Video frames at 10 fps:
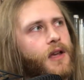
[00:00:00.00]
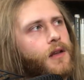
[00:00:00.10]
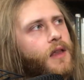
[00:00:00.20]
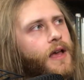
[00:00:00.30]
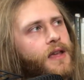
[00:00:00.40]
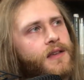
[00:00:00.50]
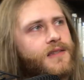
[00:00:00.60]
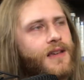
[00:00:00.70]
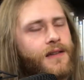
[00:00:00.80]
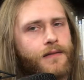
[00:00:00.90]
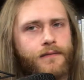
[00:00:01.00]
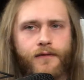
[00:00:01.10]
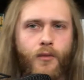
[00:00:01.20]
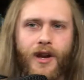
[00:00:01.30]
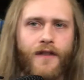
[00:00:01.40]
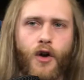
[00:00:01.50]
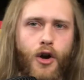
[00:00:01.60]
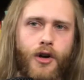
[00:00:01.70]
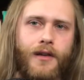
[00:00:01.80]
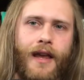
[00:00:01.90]
lie. It does, from what I've
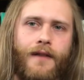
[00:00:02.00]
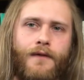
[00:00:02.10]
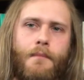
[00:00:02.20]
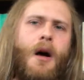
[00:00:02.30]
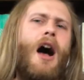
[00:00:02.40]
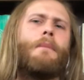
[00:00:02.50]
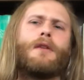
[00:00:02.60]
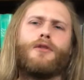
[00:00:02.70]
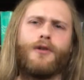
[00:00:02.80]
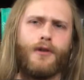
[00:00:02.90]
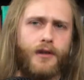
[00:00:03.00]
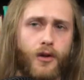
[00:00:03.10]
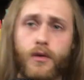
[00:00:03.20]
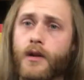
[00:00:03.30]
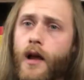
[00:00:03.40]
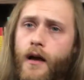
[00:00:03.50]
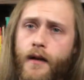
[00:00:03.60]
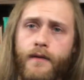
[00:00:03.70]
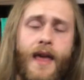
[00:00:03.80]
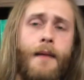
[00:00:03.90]
heard, like from popular,
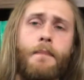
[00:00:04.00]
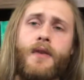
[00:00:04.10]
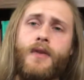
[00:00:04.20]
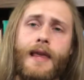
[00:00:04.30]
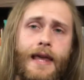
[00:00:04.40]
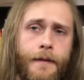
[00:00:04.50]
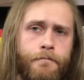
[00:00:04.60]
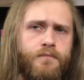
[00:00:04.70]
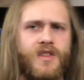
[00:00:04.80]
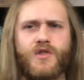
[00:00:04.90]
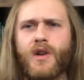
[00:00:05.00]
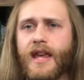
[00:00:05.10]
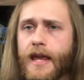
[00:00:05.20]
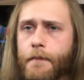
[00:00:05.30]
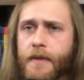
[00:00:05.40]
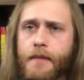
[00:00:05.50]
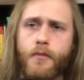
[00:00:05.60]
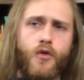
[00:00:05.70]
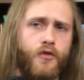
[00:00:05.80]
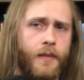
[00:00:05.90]
love, empathy, the sort of hippie
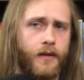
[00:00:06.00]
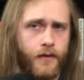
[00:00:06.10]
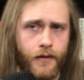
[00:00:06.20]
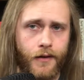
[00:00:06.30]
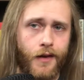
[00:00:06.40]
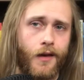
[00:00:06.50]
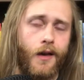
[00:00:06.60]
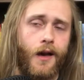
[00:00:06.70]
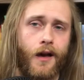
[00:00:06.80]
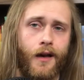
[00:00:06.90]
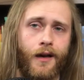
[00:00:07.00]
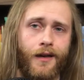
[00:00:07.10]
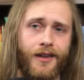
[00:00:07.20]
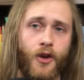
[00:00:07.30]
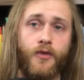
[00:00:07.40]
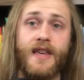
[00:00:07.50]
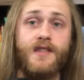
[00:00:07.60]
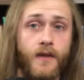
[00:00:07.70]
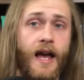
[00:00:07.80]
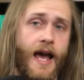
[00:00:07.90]
movement.
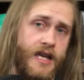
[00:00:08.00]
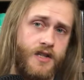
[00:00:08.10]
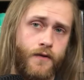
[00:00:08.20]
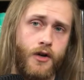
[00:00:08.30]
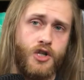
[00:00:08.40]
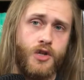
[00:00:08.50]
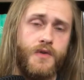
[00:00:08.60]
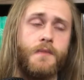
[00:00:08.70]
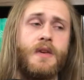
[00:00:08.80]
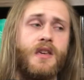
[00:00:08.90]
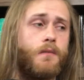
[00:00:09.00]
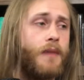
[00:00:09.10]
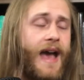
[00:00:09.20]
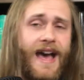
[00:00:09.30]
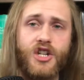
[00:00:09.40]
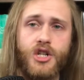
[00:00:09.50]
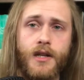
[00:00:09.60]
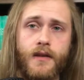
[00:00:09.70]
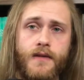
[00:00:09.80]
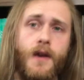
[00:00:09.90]
These are the highest virtues. Be
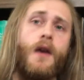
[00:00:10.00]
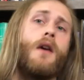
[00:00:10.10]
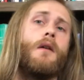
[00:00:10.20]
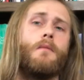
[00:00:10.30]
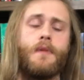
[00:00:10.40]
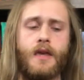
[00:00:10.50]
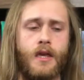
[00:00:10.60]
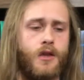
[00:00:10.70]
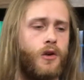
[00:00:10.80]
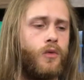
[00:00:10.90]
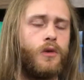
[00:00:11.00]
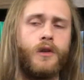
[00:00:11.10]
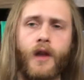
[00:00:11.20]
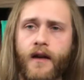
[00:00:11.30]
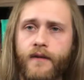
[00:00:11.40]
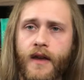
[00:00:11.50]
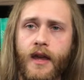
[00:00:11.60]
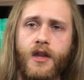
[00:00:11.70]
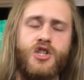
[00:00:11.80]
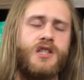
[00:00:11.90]
compassionate, be
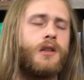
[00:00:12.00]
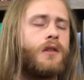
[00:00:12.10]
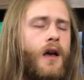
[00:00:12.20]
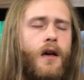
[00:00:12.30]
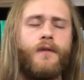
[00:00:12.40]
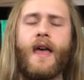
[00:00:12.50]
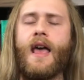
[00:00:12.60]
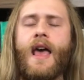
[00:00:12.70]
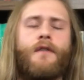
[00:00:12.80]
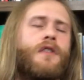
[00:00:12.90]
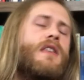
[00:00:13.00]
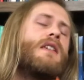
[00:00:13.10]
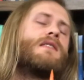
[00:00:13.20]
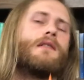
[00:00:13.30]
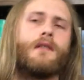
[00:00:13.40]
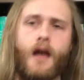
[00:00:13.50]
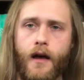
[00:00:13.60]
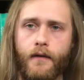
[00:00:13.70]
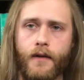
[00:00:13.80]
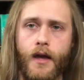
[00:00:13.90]
loving, and just love. Everything is
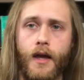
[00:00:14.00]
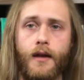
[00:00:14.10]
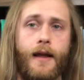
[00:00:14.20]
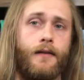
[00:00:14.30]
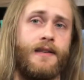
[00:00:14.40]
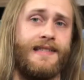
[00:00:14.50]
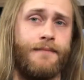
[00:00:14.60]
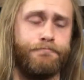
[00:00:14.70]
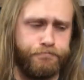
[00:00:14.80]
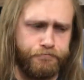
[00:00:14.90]
love. Now, listen,